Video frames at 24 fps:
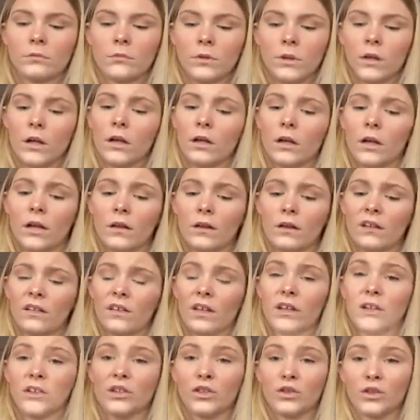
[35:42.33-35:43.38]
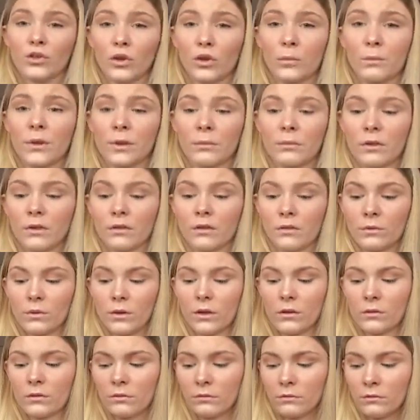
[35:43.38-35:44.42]
Like, they're so pigmented as well.
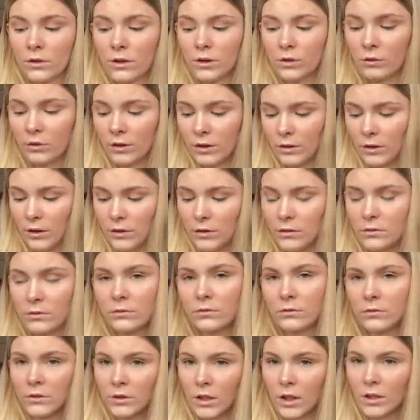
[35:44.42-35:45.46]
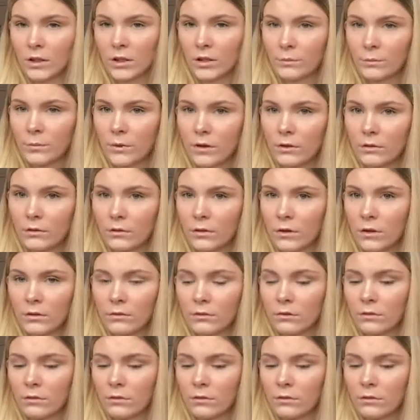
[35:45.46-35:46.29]
Like, you need like the tiniest bit, and